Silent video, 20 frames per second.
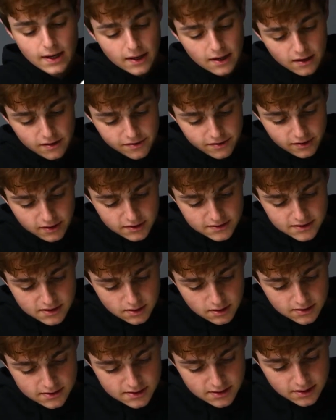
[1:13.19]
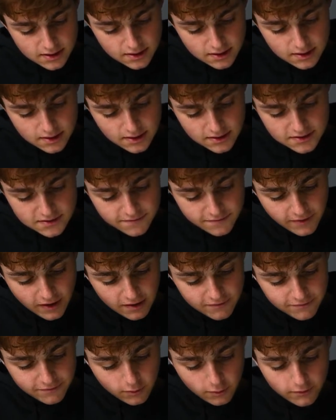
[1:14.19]
I think it's gonna take, yes,
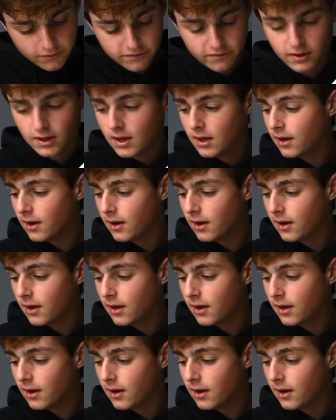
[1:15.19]
five volts.